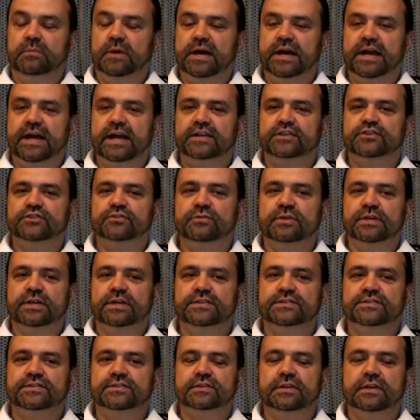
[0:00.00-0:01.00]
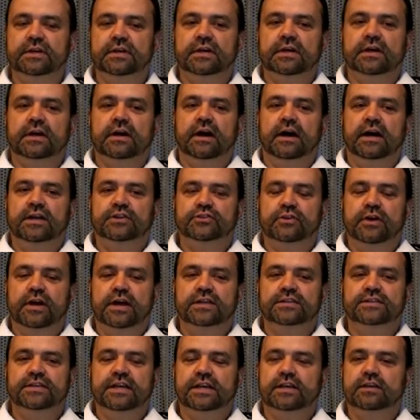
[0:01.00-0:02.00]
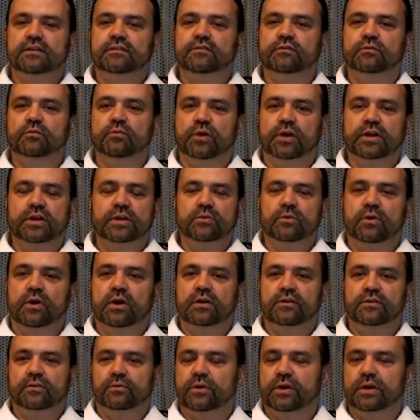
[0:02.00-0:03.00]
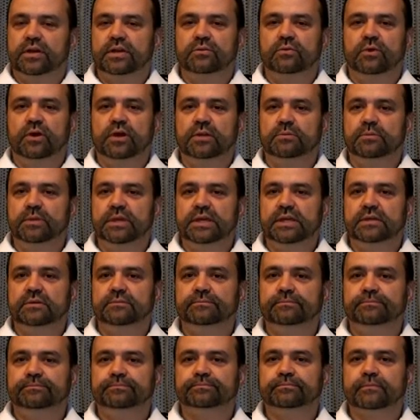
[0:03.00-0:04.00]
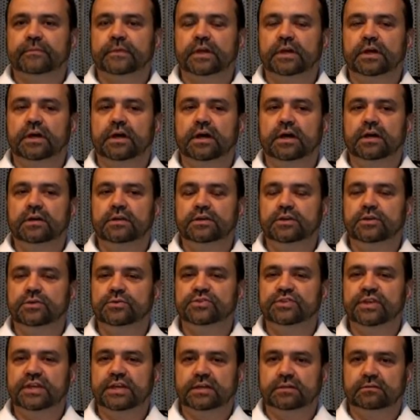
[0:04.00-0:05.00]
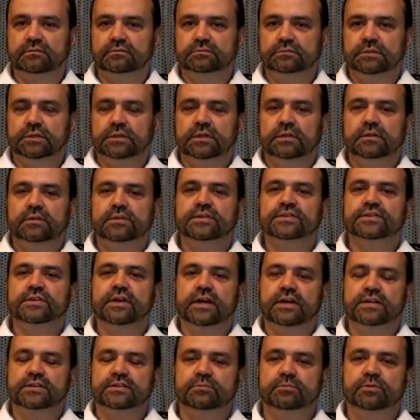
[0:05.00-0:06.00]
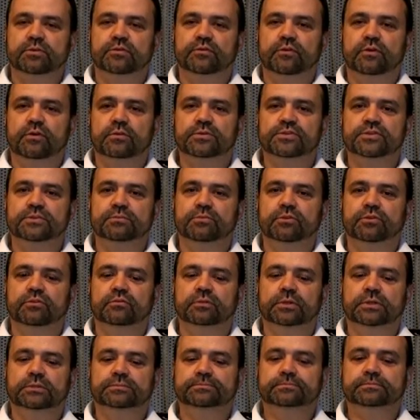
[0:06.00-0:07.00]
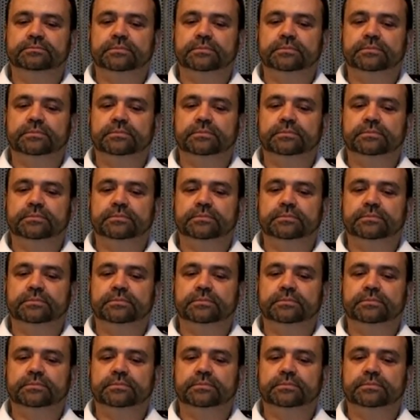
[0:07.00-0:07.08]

my answer is I try and take you from where you are to where you want to be uh, using the science of performance improvement.